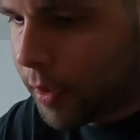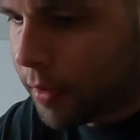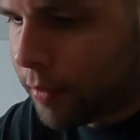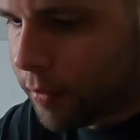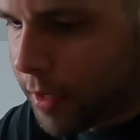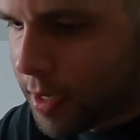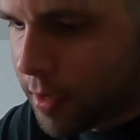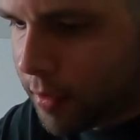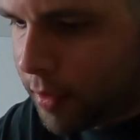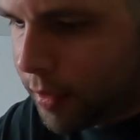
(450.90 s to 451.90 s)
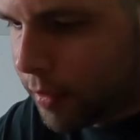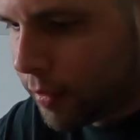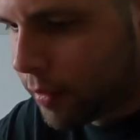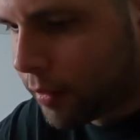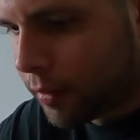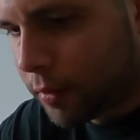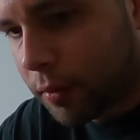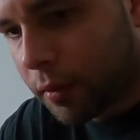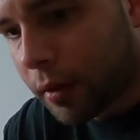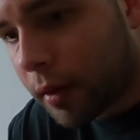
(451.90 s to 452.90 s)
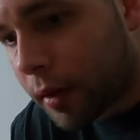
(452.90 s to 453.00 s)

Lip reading: Oh, yeah, it is. Cool.